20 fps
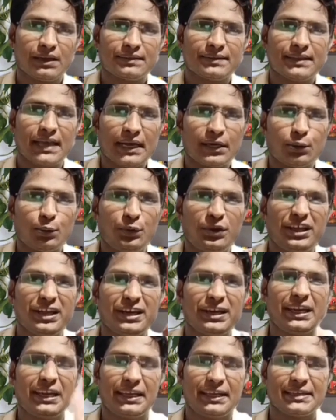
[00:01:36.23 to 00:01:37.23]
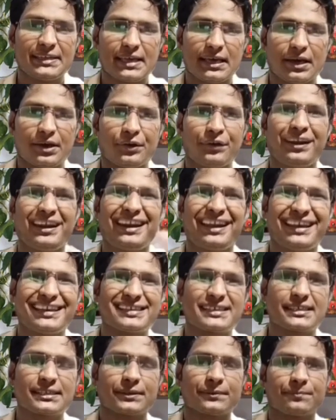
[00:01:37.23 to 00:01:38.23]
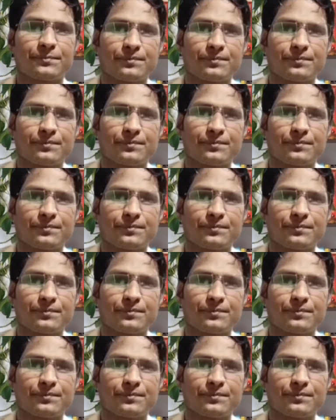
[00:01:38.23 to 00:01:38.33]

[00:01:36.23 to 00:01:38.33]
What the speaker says: that we release